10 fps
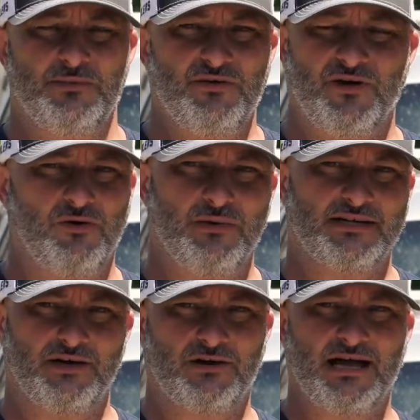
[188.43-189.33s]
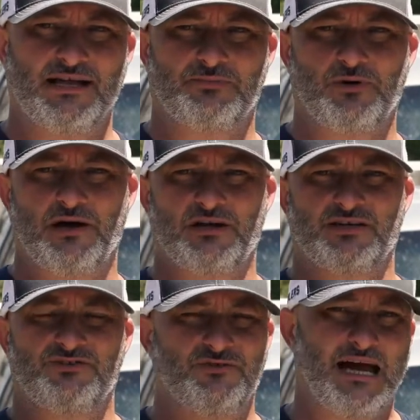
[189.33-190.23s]
I mean, Vault makes all kinds of
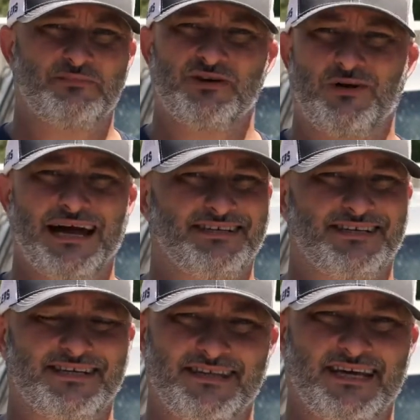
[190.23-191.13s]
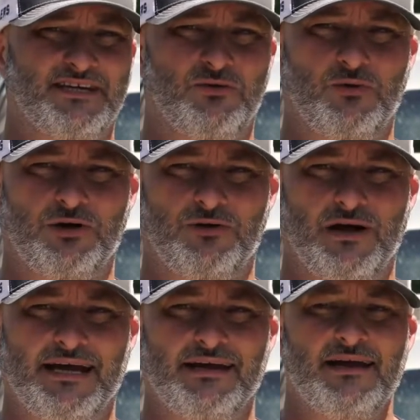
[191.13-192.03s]
products and straps and ratchets and things that'll work
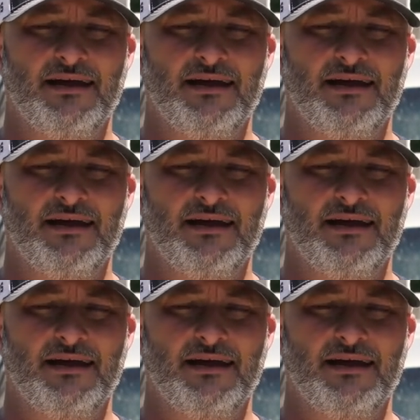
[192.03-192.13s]
great.